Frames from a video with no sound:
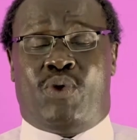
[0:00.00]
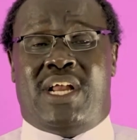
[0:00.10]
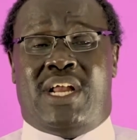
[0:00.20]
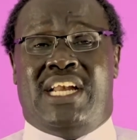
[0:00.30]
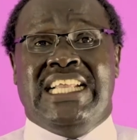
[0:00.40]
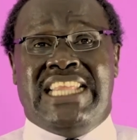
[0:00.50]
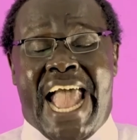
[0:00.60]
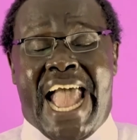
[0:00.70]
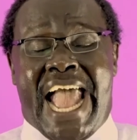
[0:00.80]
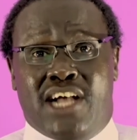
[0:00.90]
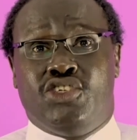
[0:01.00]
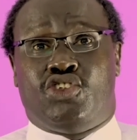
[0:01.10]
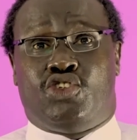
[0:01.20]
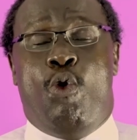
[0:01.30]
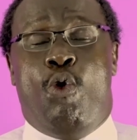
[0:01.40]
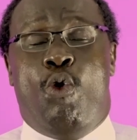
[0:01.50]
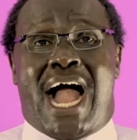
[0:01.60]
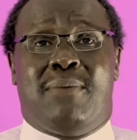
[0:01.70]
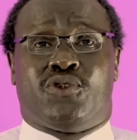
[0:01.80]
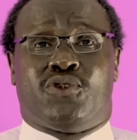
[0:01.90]
when the angel who
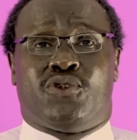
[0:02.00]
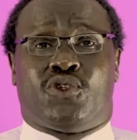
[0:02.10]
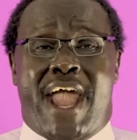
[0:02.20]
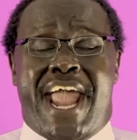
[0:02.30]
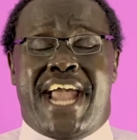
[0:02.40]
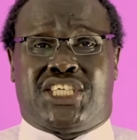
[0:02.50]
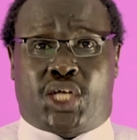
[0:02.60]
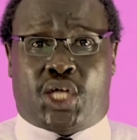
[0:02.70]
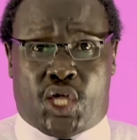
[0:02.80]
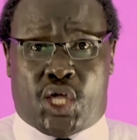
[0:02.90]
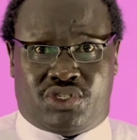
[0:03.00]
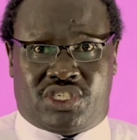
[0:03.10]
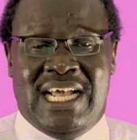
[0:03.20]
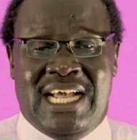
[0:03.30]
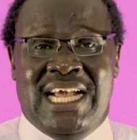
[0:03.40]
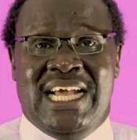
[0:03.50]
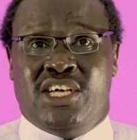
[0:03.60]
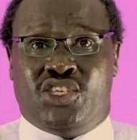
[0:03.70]
comes to execute the